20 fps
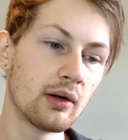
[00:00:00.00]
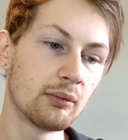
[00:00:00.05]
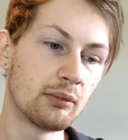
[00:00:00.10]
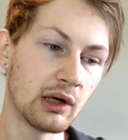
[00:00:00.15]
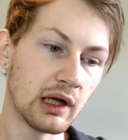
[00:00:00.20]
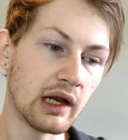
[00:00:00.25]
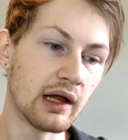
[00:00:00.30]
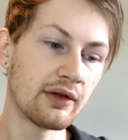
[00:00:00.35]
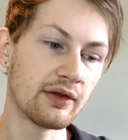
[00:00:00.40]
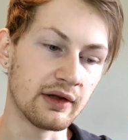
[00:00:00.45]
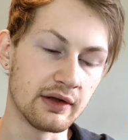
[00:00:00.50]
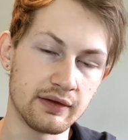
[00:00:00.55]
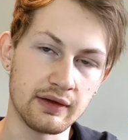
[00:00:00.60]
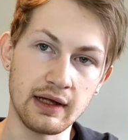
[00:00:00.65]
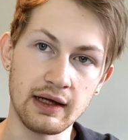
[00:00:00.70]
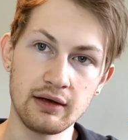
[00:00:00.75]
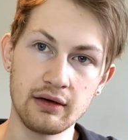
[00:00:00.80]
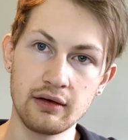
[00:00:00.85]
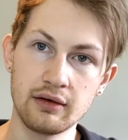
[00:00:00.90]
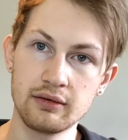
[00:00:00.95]
but I think
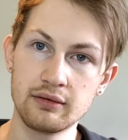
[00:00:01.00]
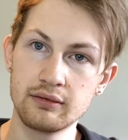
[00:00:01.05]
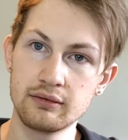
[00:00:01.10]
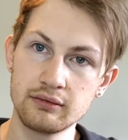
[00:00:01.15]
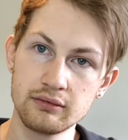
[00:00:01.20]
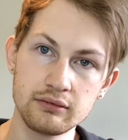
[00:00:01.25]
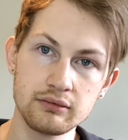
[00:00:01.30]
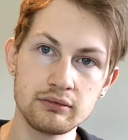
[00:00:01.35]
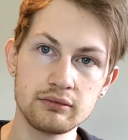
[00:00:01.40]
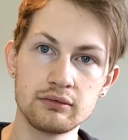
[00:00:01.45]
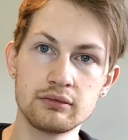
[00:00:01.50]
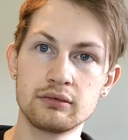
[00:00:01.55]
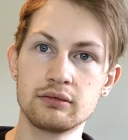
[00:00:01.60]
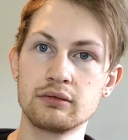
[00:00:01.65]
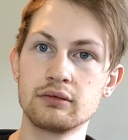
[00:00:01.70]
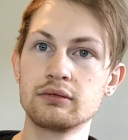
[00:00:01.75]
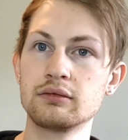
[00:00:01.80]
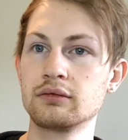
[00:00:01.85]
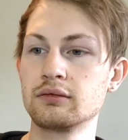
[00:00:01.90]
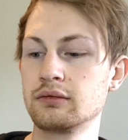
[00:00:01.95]
that
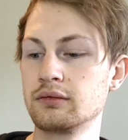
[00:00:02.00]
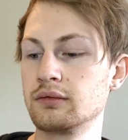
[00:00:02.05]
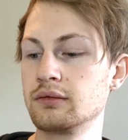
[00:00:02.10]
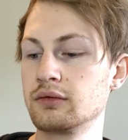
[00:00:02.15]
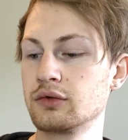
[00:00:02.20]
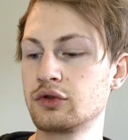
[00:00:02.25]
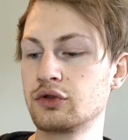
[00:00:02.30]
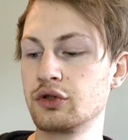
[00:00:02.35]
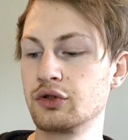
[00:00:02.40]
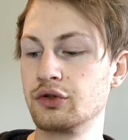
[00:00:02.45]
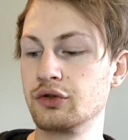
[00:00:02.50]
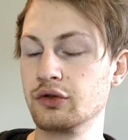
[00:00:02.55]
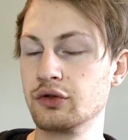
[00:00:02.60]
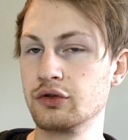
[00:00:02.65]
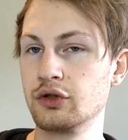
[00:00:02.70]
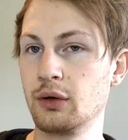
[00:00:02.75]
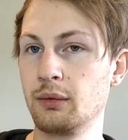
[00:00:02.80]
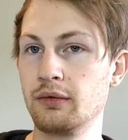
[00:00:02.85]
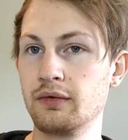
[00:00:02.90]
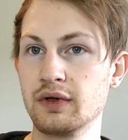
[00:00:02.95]
should do the
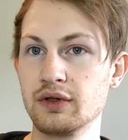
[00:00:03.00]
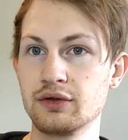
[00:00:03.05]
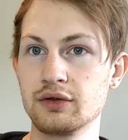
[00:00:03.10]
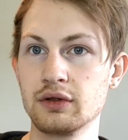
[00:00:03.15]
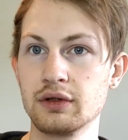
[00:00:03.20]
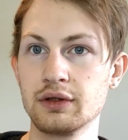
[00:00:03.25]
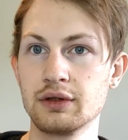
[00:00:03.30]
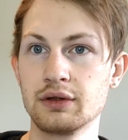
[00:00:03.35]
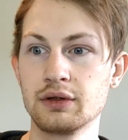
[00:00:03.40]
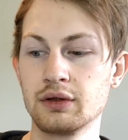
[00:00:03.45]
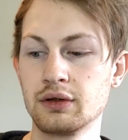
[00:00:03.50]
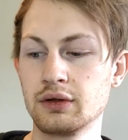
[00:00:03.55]
job eventually.